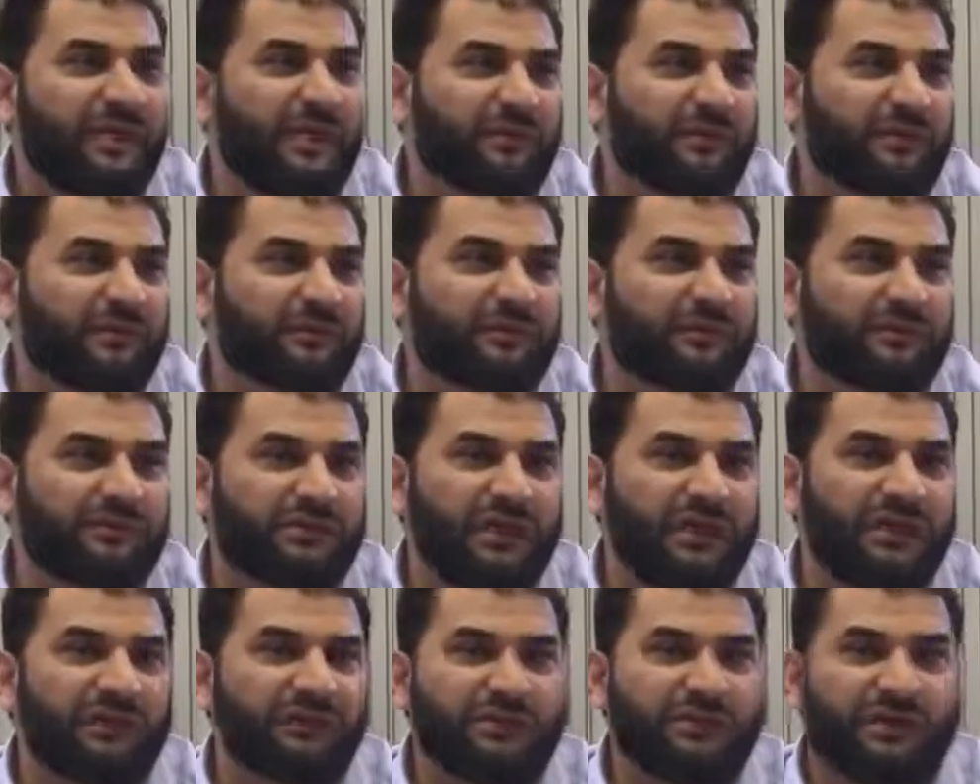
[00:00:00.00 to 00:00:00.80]
cases,
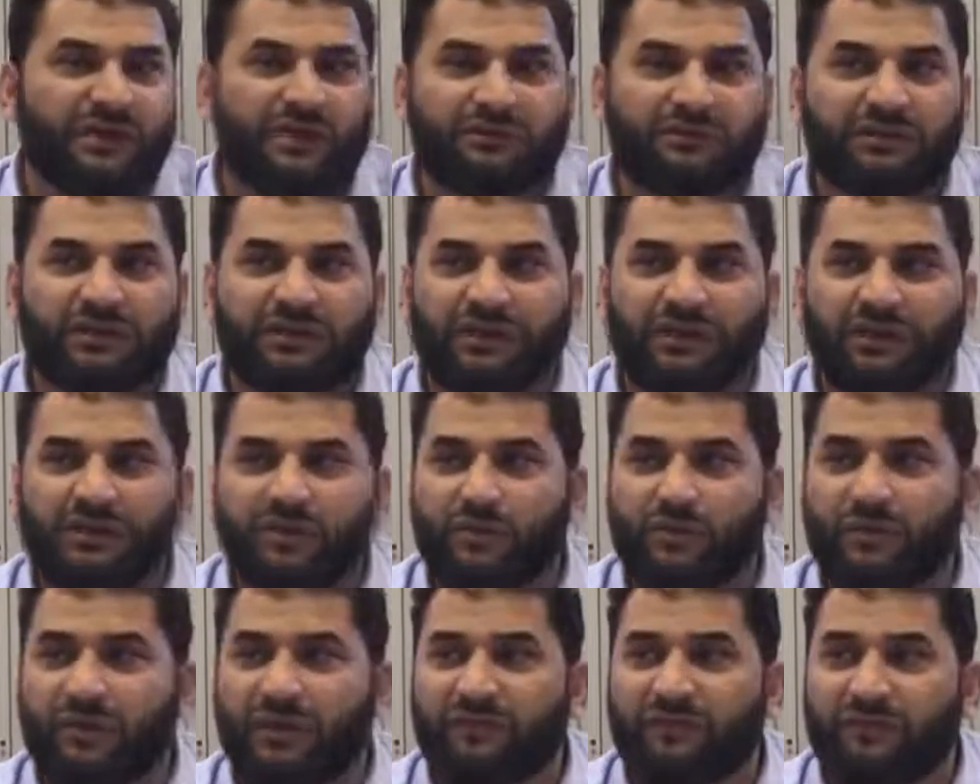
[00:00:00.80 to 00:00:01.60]
Sultan Salahuddin
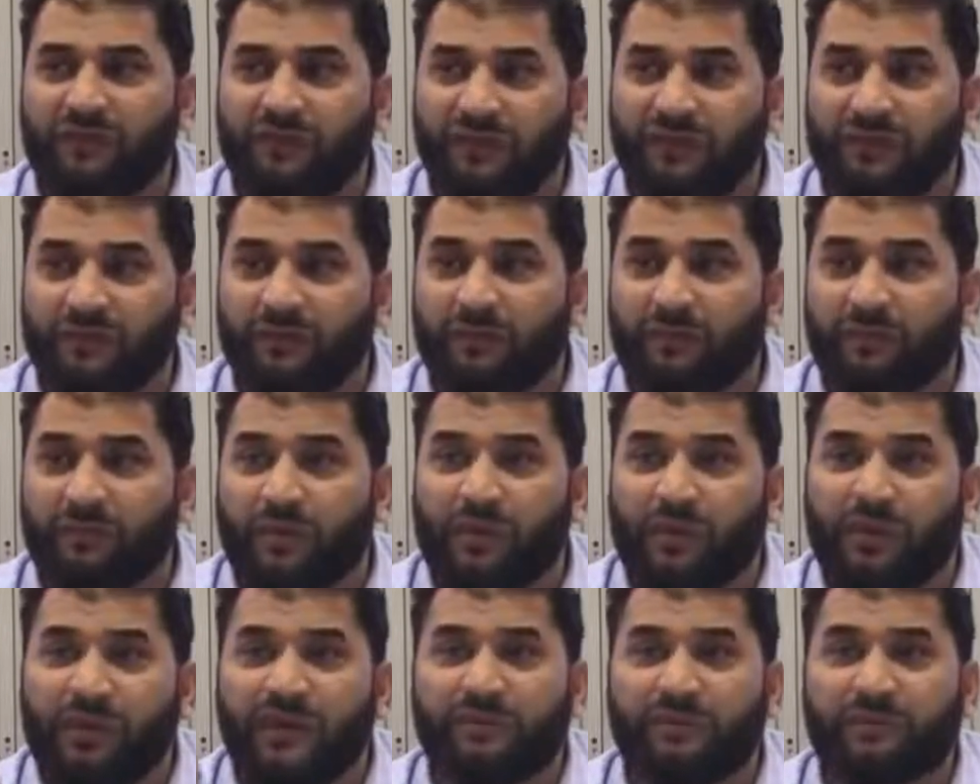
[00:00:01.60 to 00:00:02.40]
Ayyubi from his own
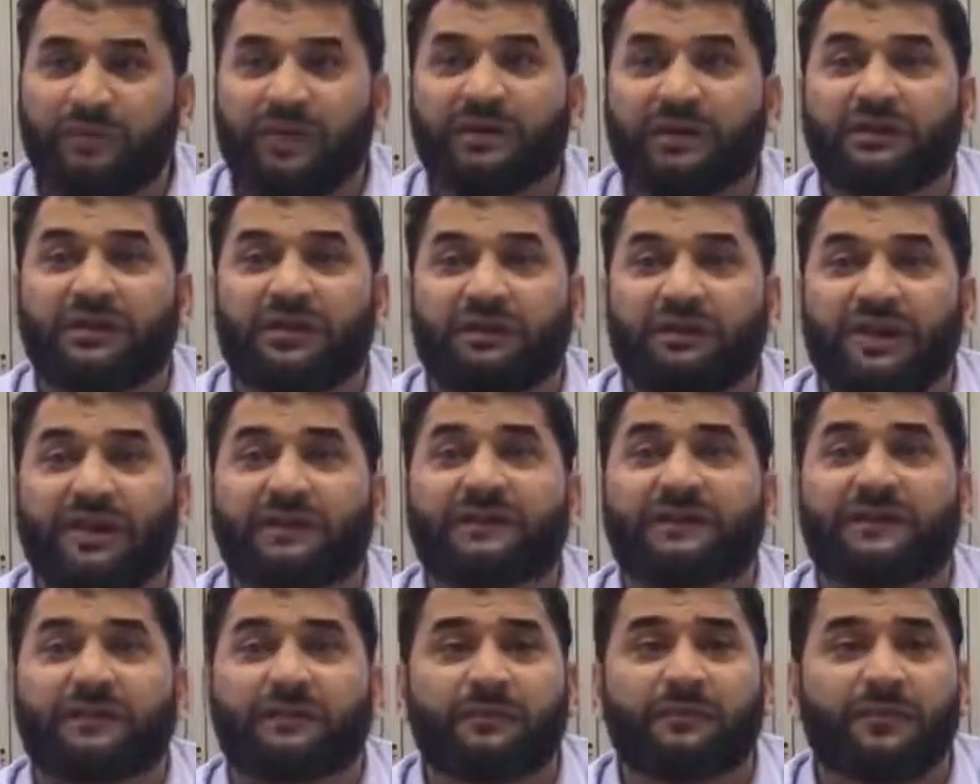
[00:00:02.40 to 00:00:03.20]
pocket paid the
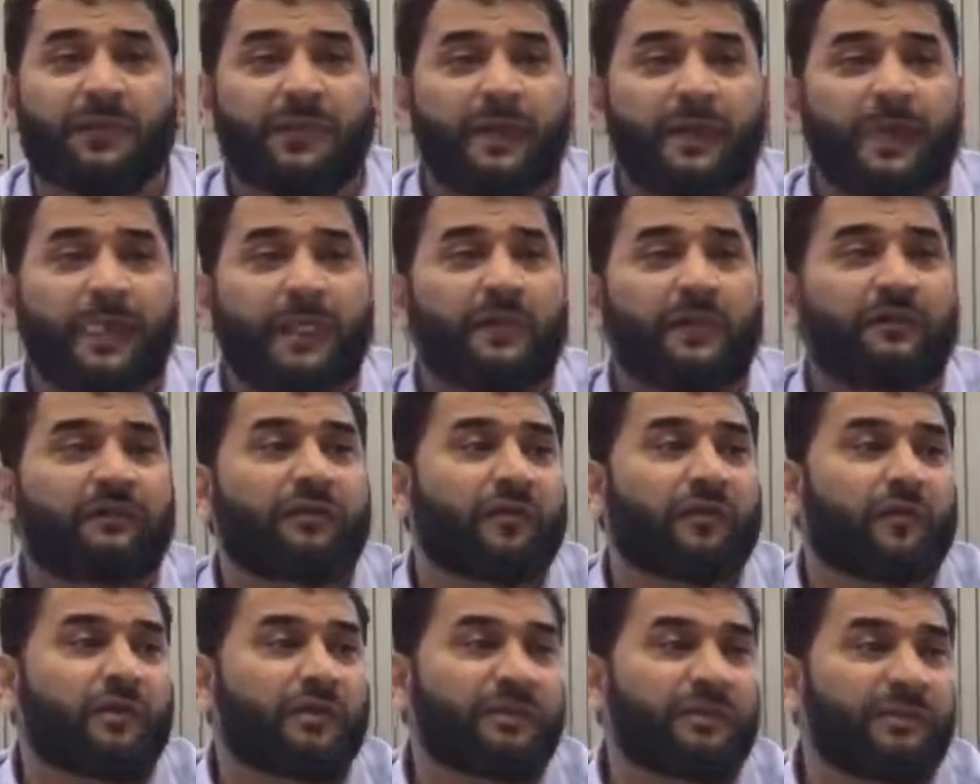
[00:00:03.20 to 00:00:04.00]
ransom
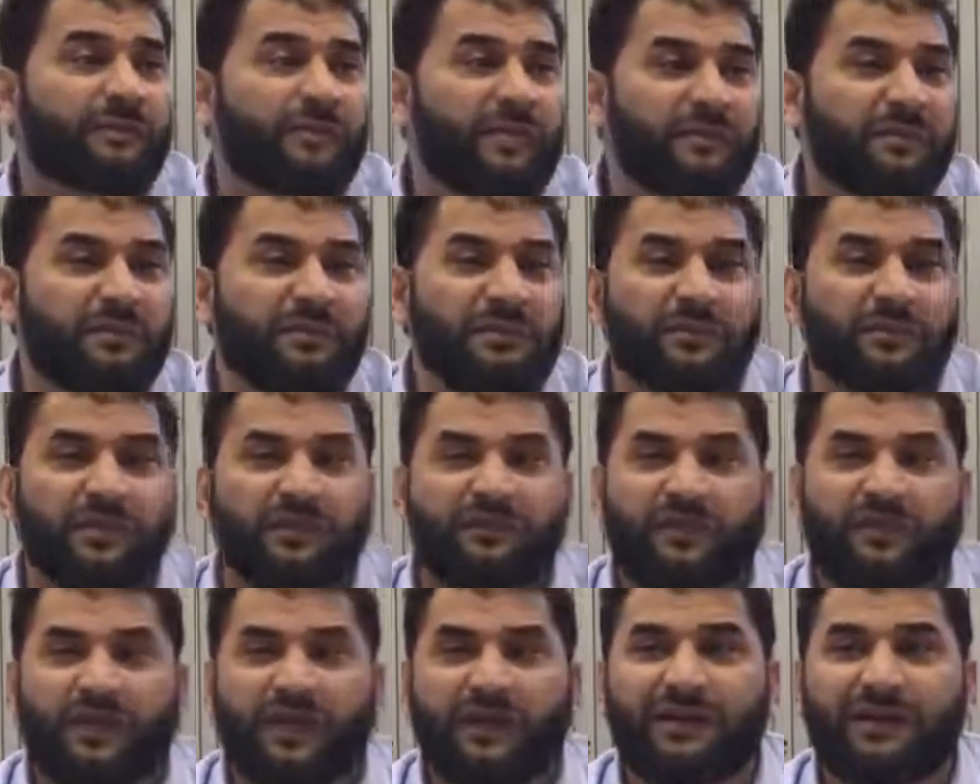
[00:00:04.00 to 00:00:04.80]
for the people to
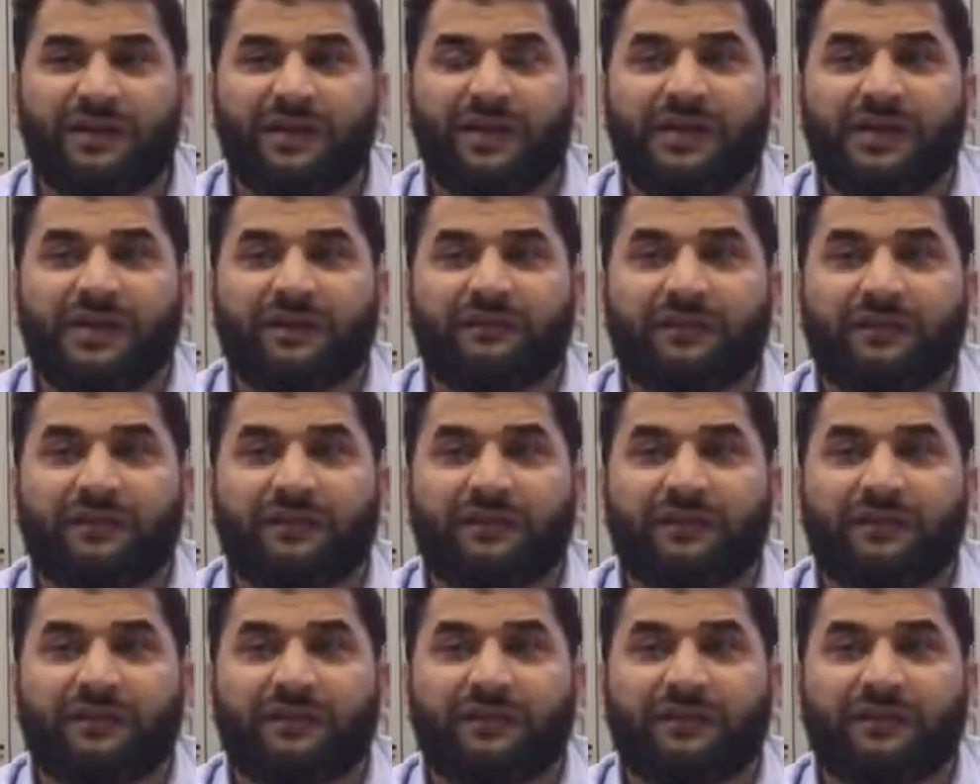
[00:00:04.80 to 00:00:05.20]
be freed.